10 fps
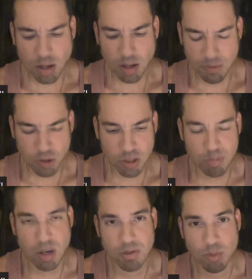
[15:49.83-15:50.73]
versus
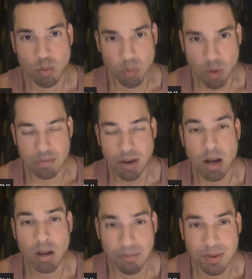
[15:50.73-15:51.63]
Brandon
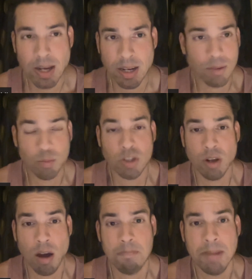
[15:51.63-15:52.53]
Royval fight, and it was
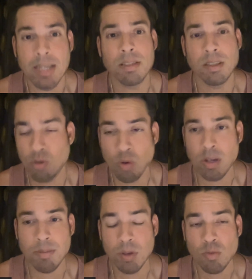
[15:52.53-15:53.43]
amazing. Don't
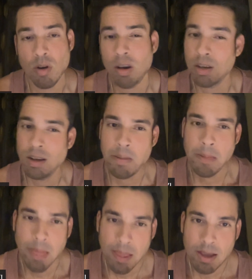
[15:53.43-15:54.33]
get me wrong,
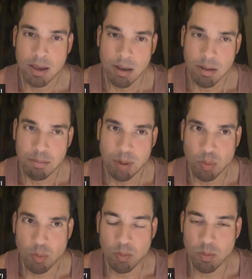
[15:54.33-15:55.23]
but
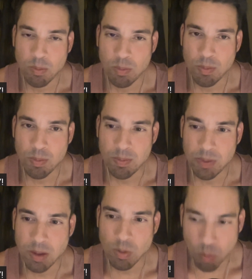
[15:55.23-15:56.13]

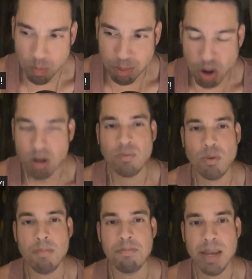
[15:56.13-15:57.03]
part of
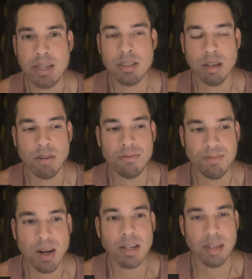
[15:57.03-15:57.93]
what makes a
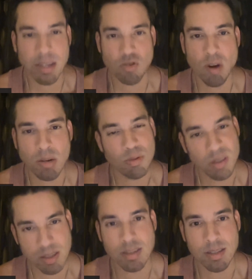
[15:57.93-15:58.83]
fight incredible
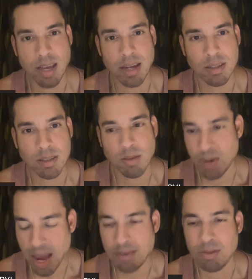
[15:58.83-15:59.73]
is the stakes, and we have to